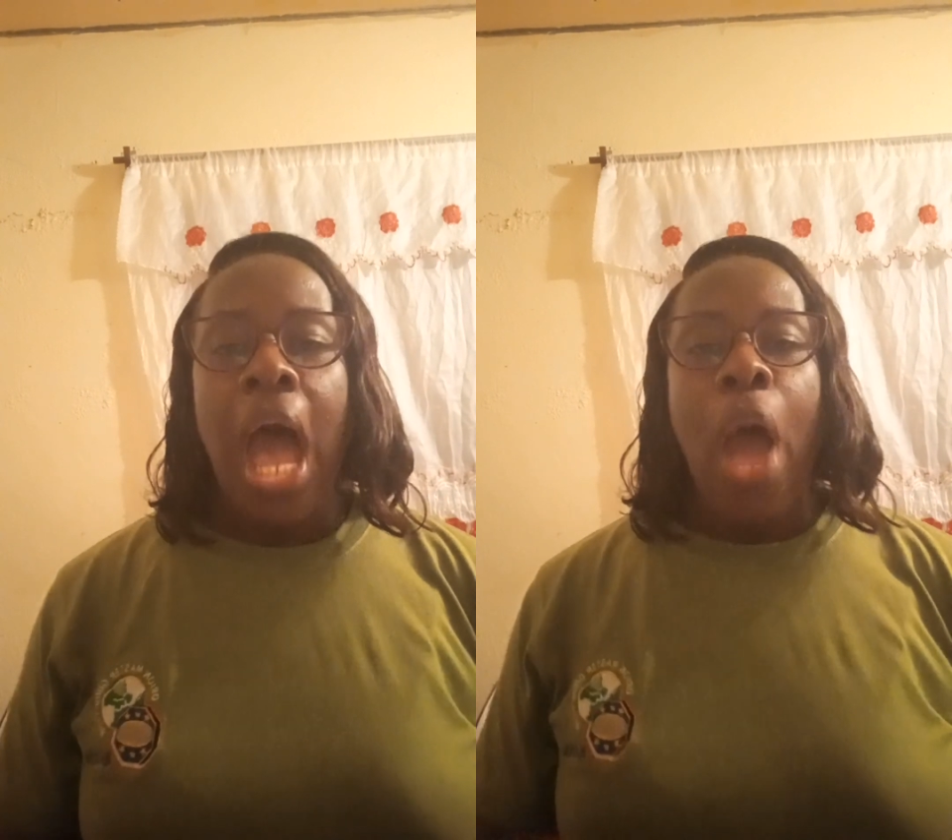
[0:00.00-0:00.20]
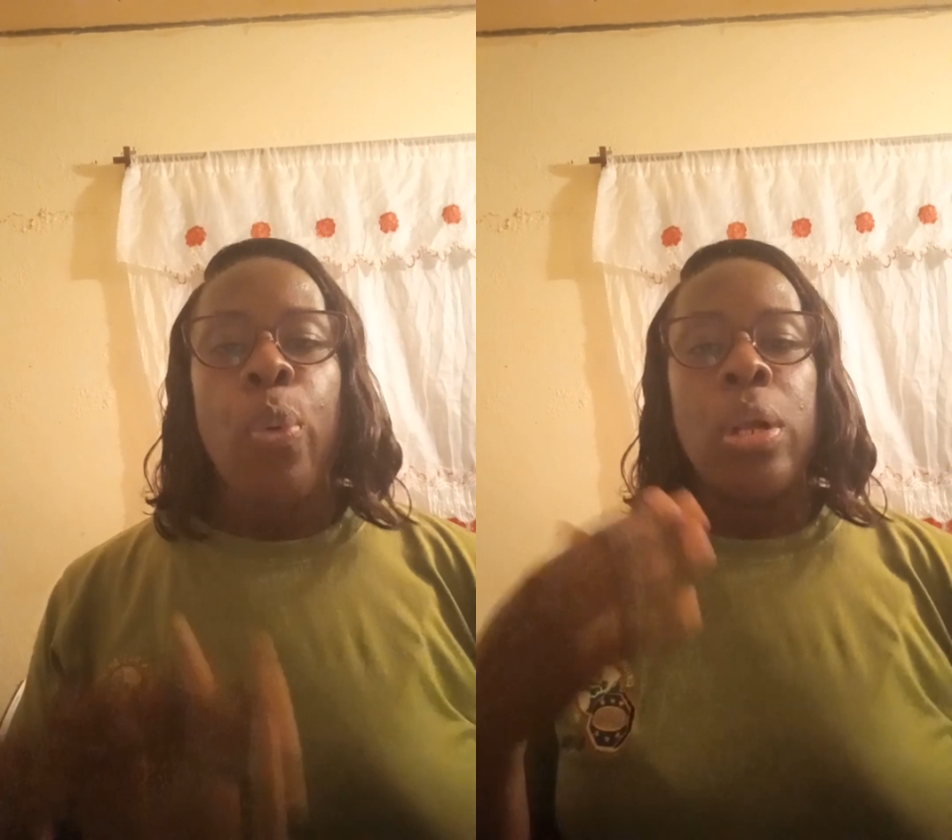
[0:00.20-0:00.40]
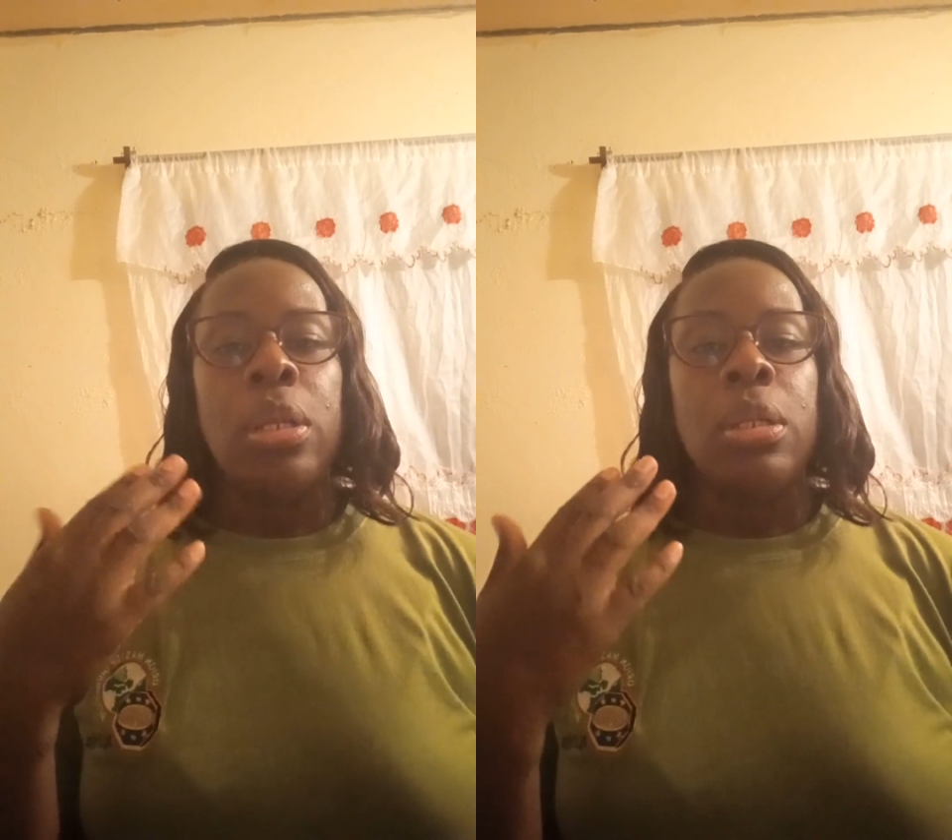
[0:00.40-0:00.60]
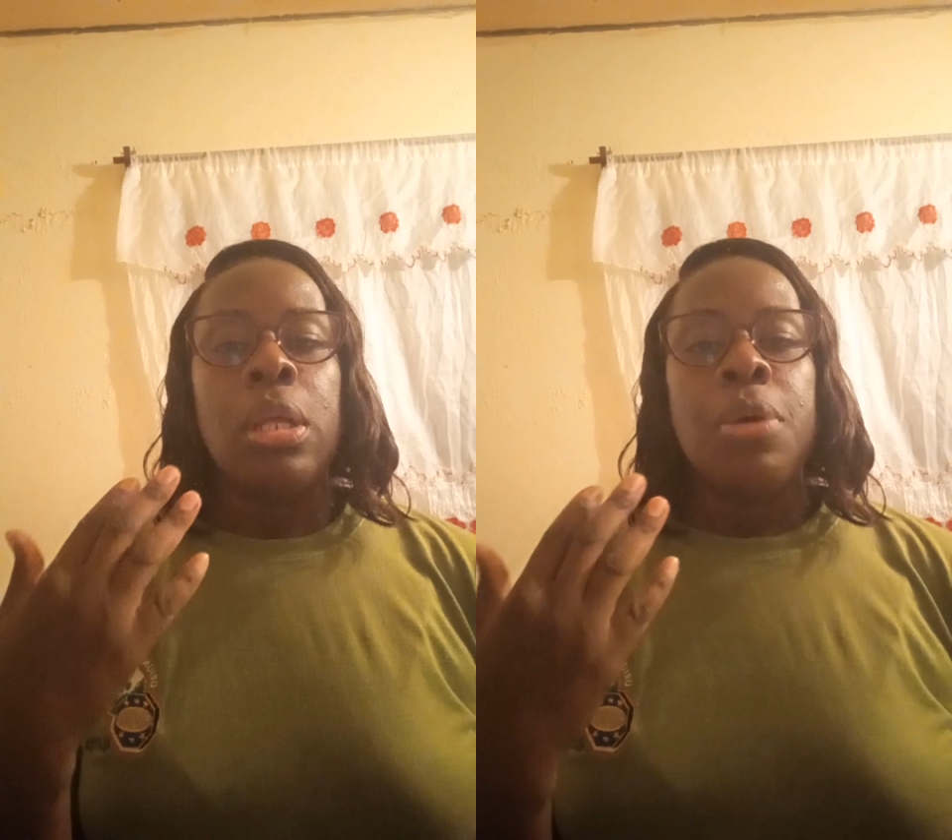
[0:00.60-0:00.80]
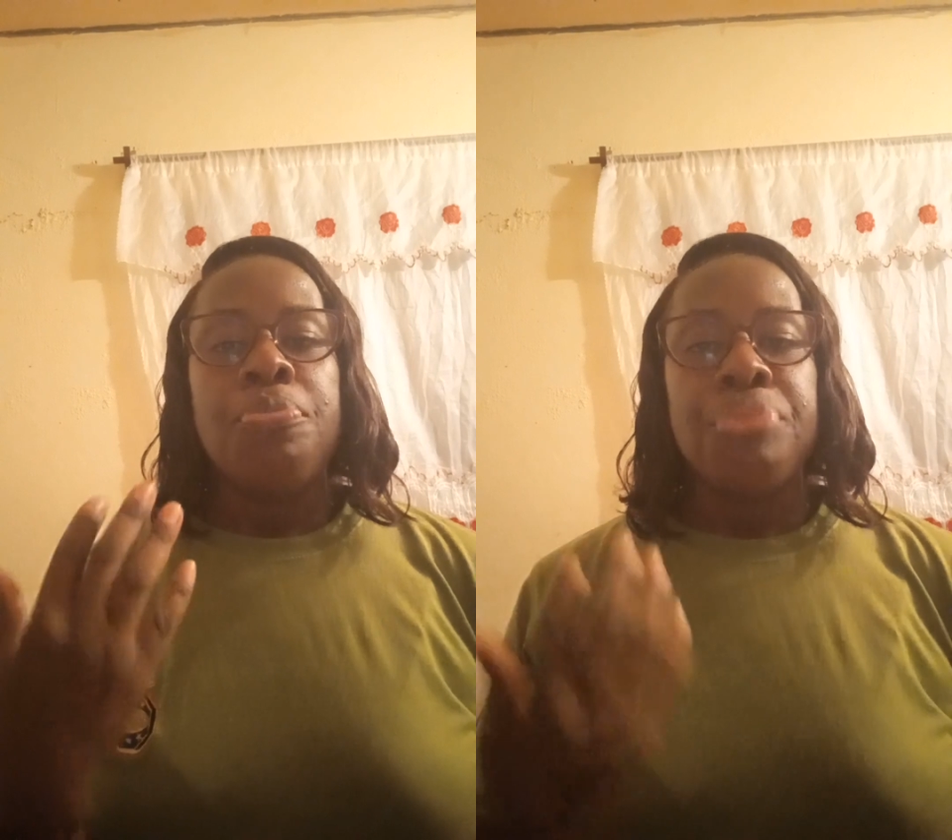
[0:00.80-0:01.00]
i
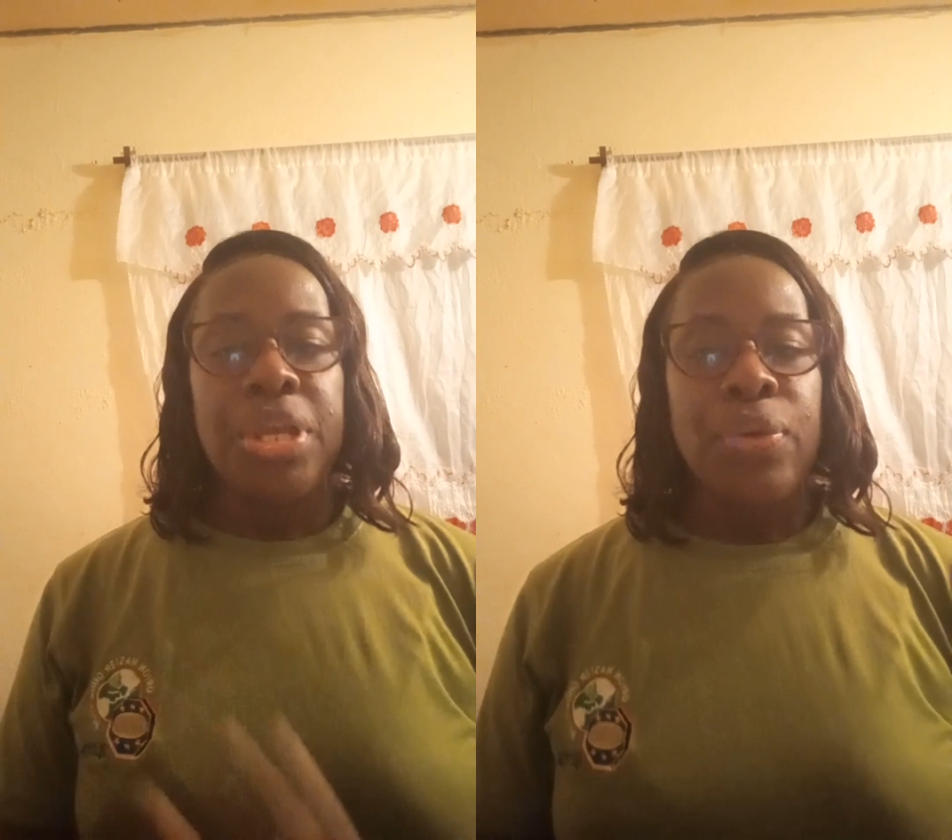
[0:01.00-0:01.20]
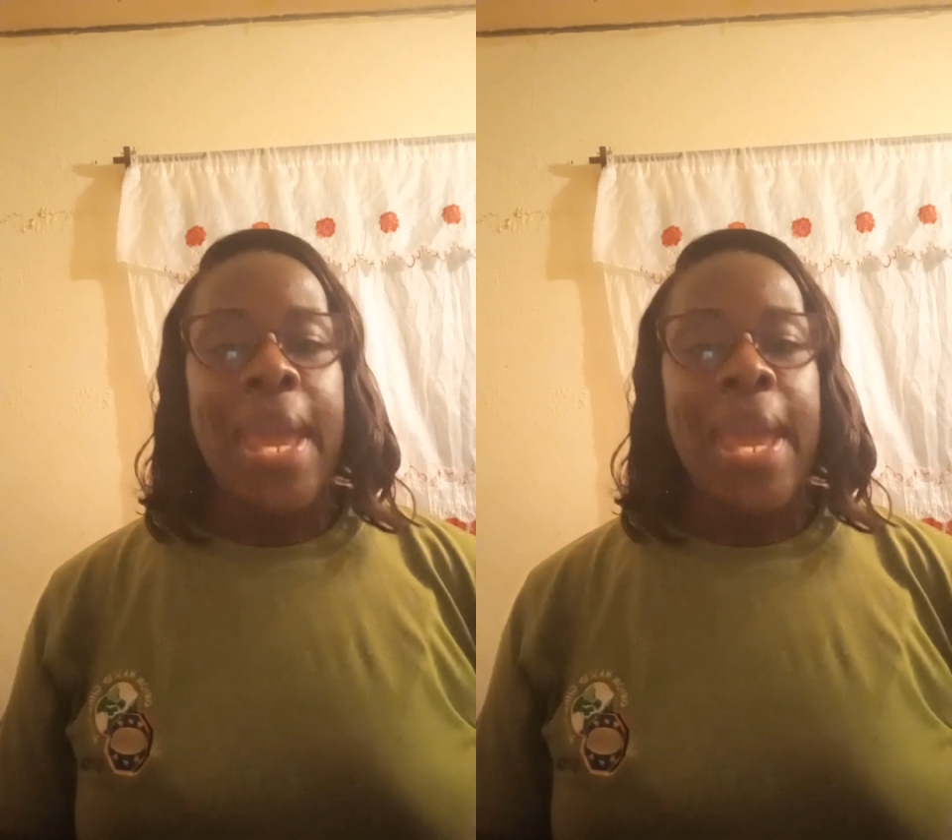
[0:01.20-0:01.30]
will bring you